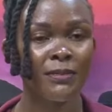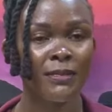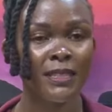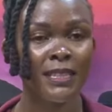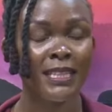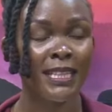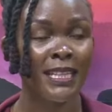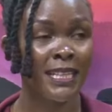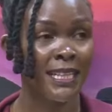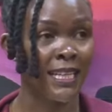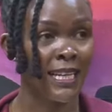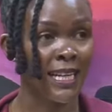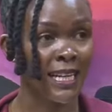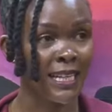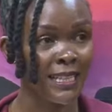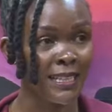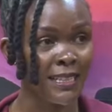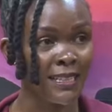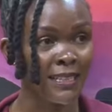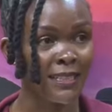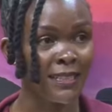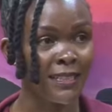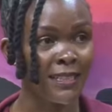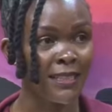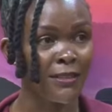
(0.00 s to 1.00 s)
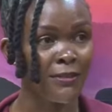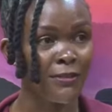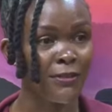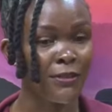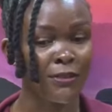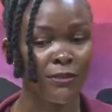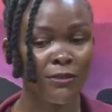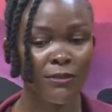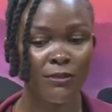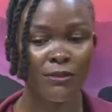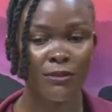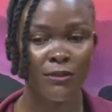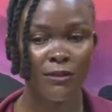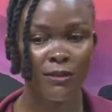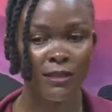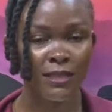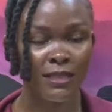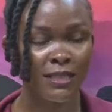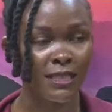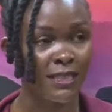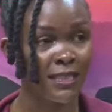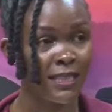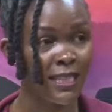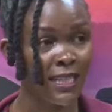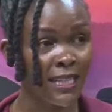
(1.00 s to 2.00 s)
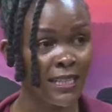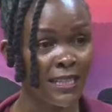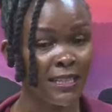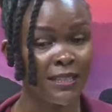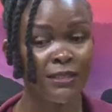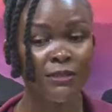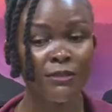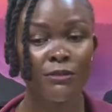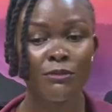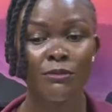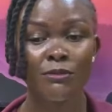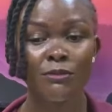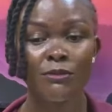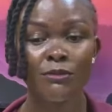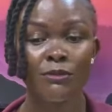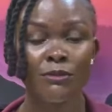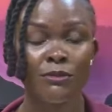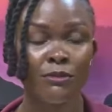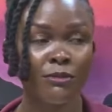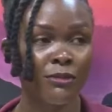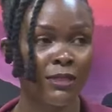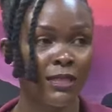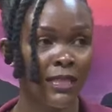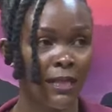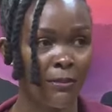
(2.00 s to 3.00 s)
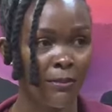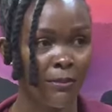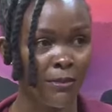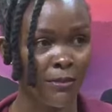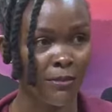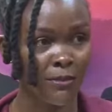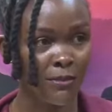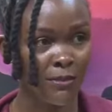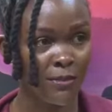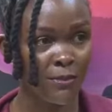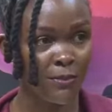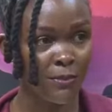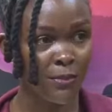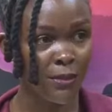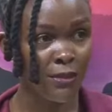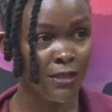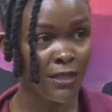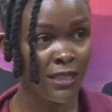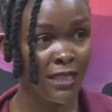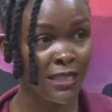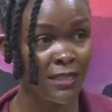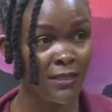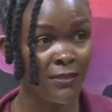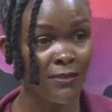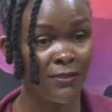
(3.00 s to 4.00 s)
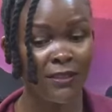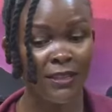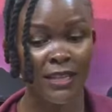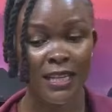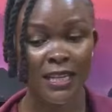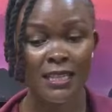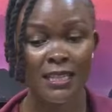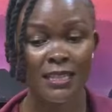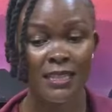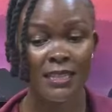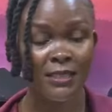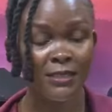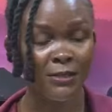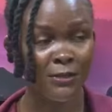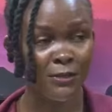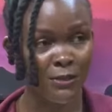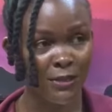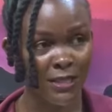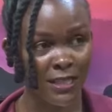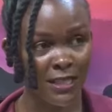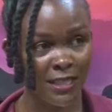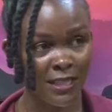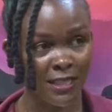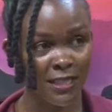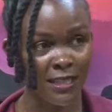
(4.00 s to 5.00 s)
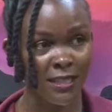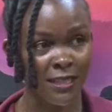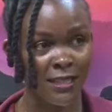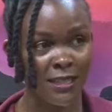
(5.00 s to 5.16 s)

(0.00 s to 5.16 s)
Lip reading: the learning, if you decide to do some positive learning together,